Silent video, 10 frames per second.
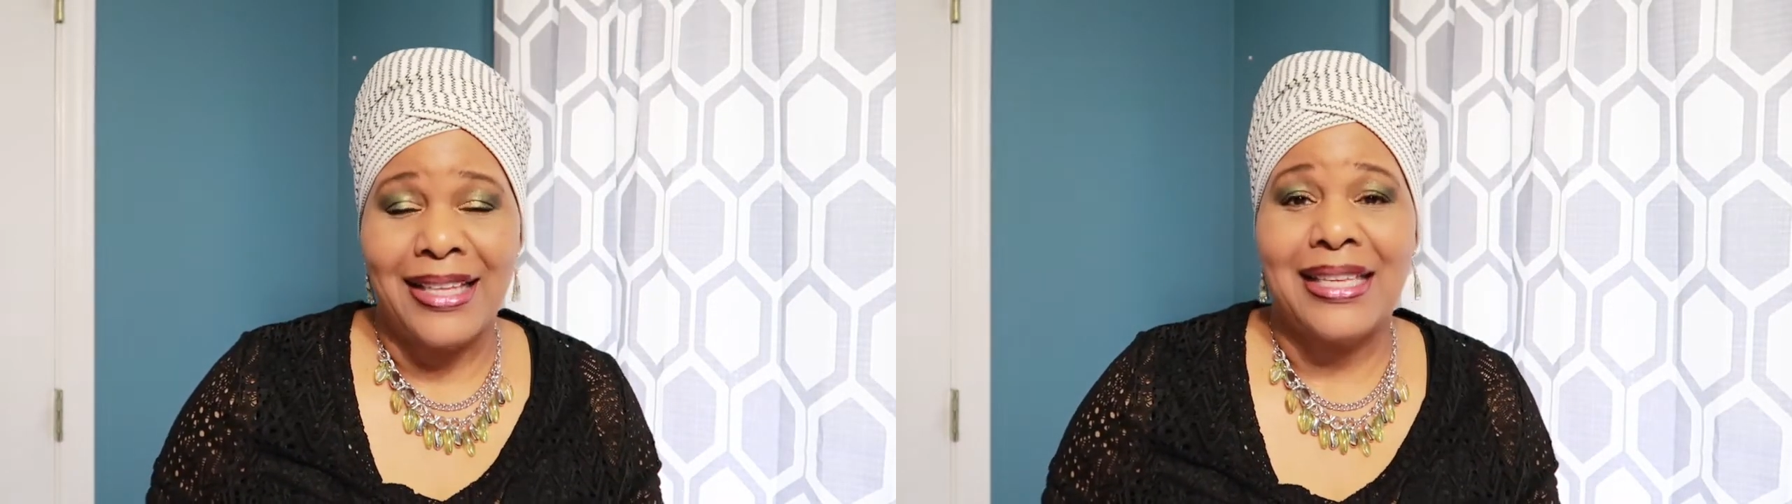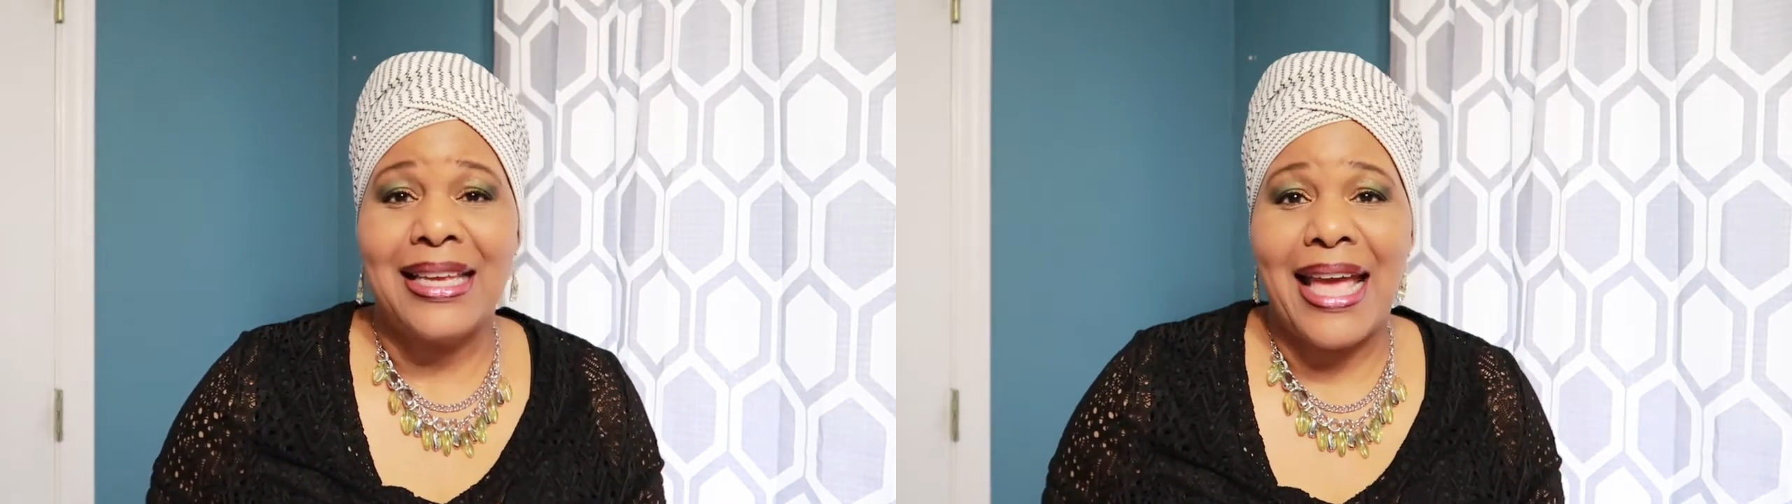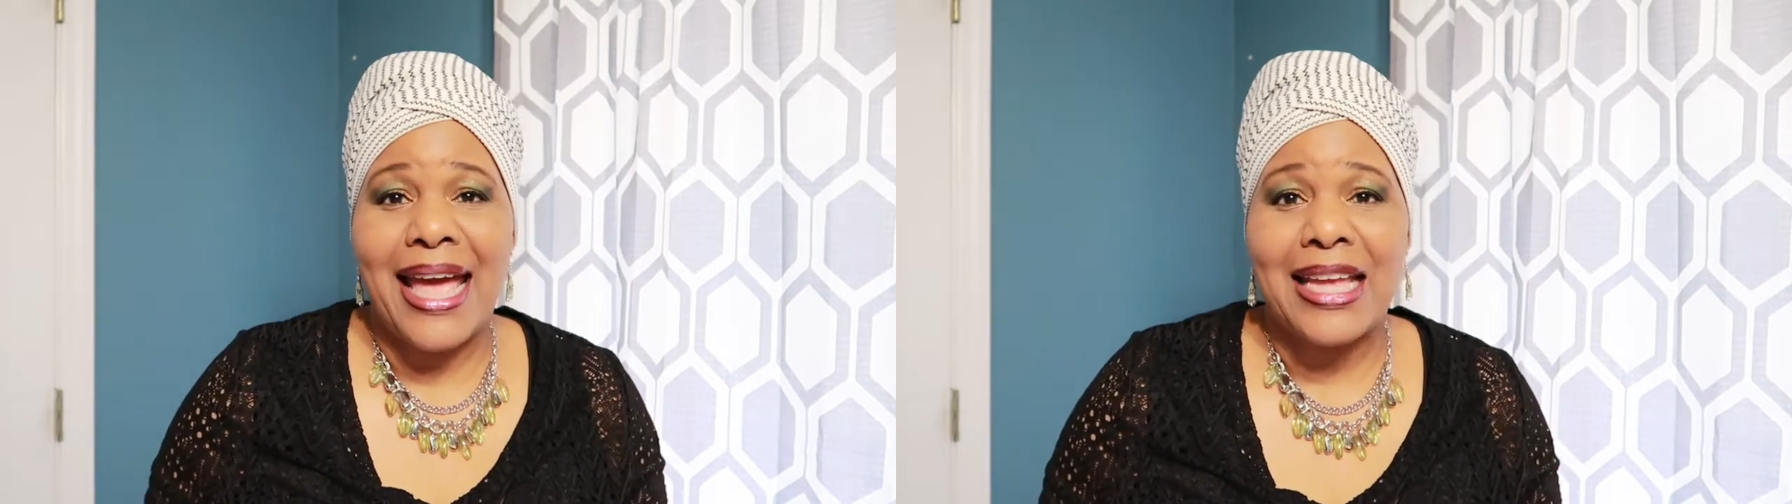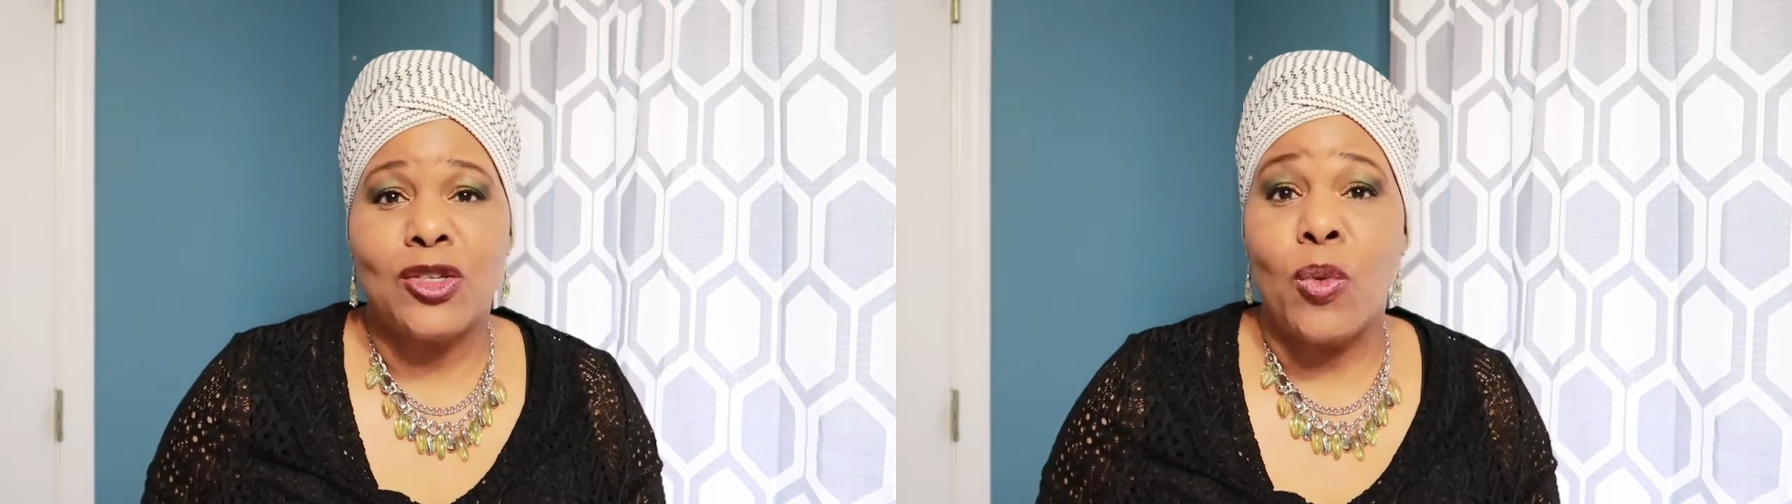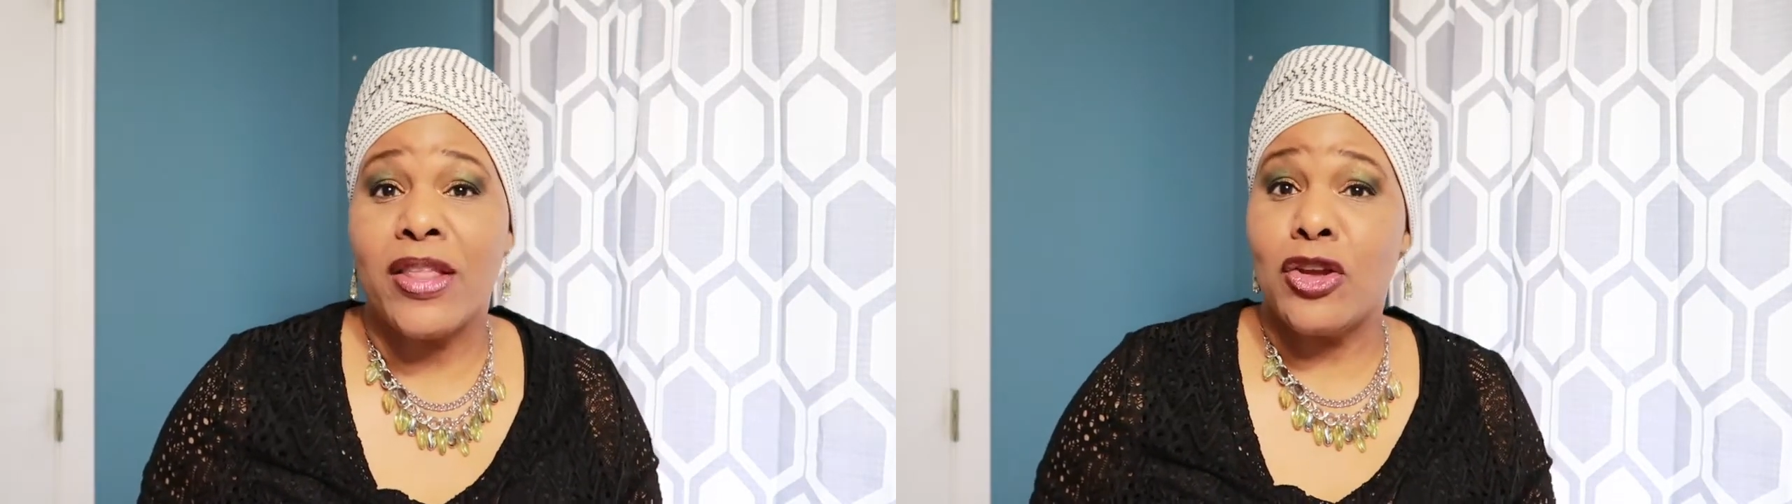to
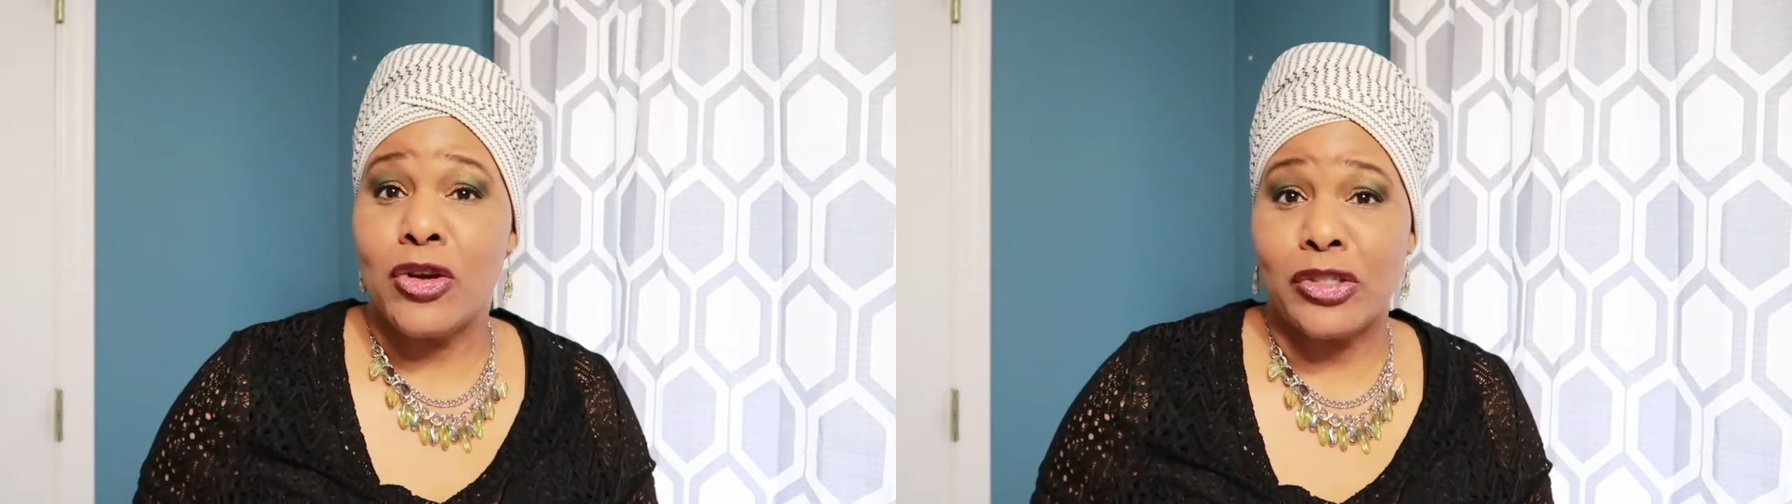gauge whether your